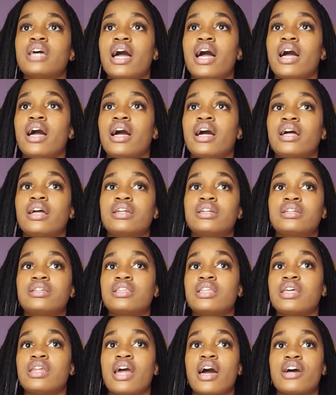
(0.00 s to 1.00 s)
and
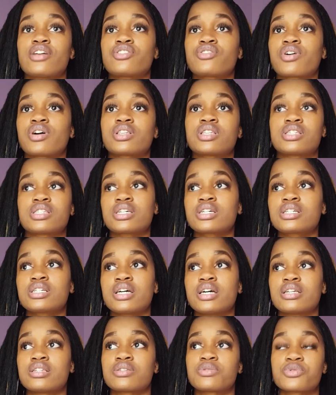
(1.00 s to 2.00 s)
then I had to write the 6
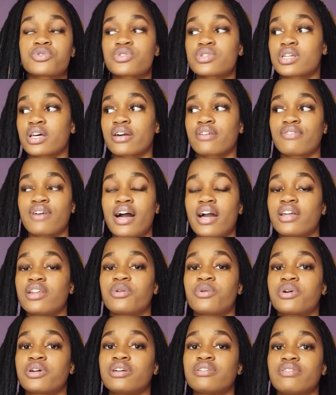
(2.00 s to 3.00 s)
test, which was like fine and
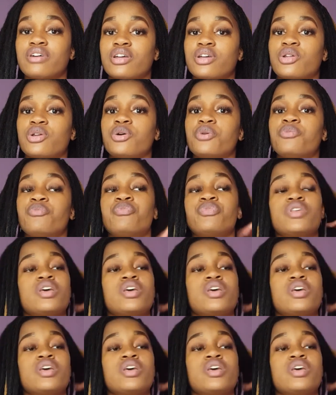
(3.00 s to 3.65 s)
whatever, you know.